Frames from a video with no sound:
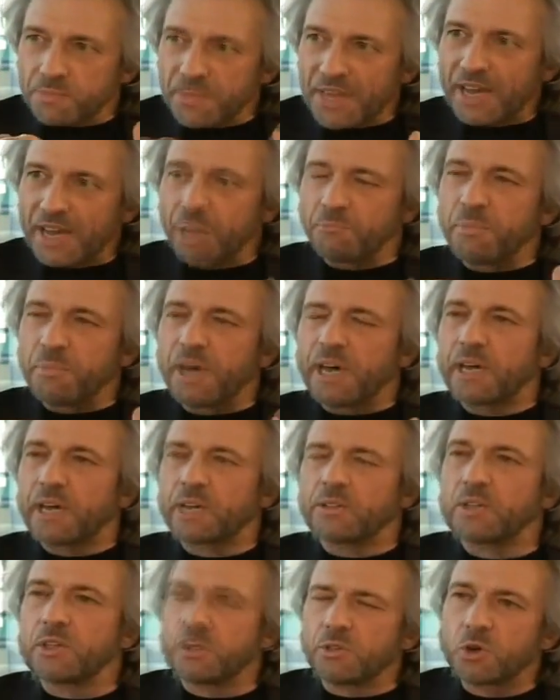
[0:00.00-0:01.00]
that
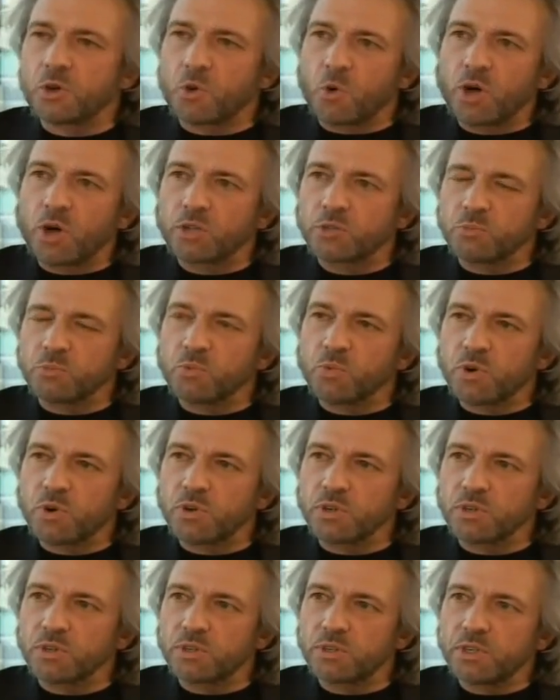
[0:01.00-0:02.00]
back in, in the quantum
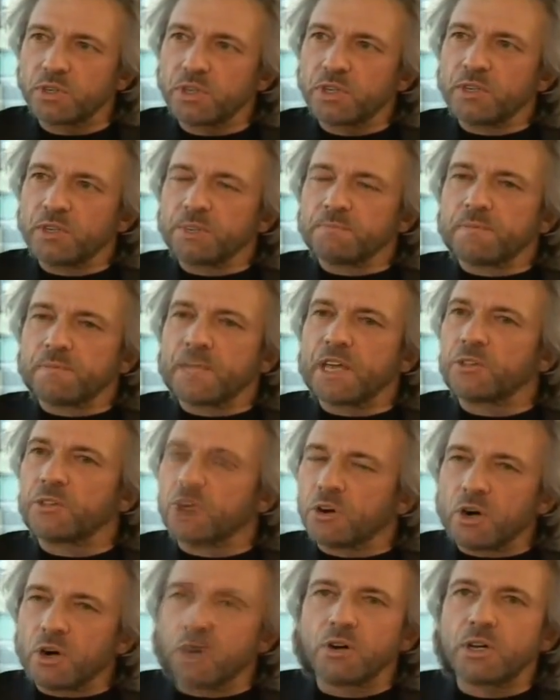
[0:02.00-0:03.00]
world. Yep. And
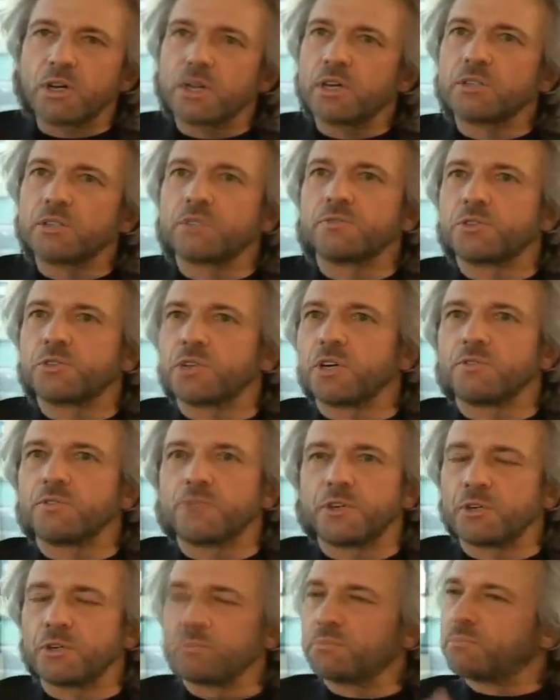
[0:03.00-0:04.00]
there are all kinds of
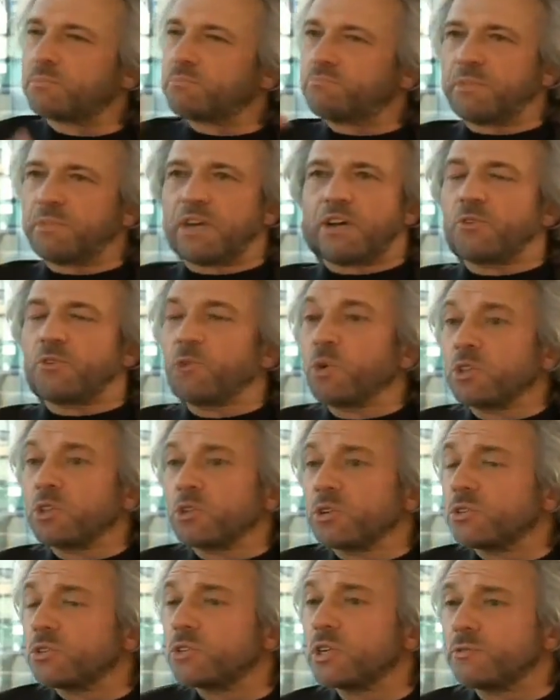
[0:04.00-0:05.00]
self-help. Everyone
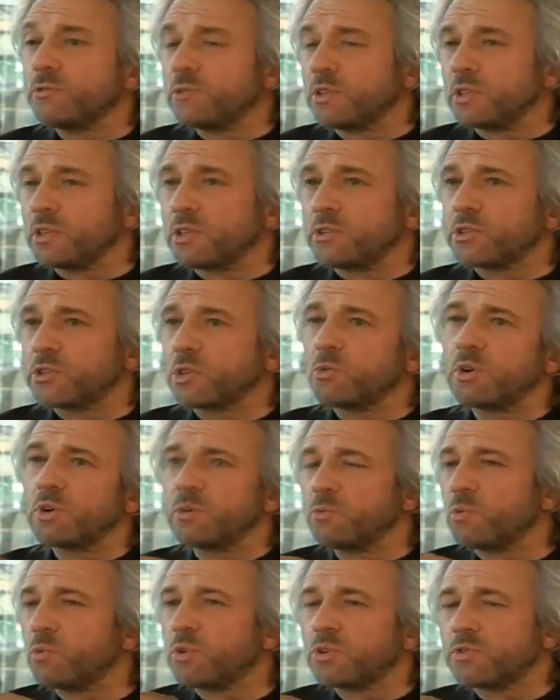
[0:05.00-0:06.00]
learns differently, so
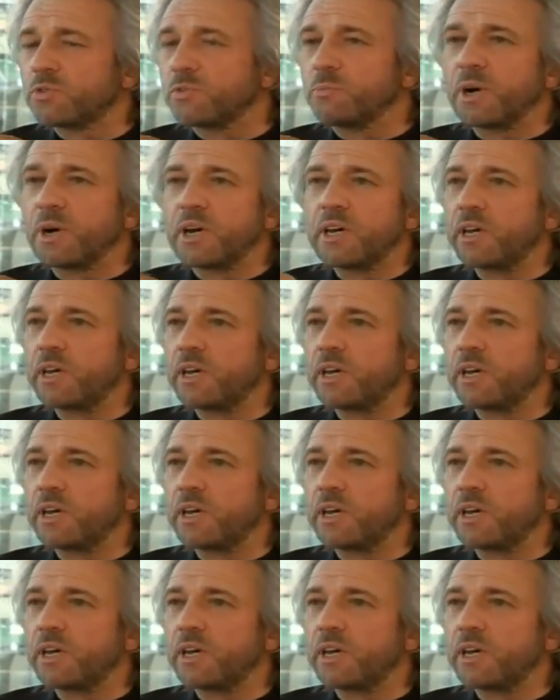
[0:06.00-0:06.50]
what works for my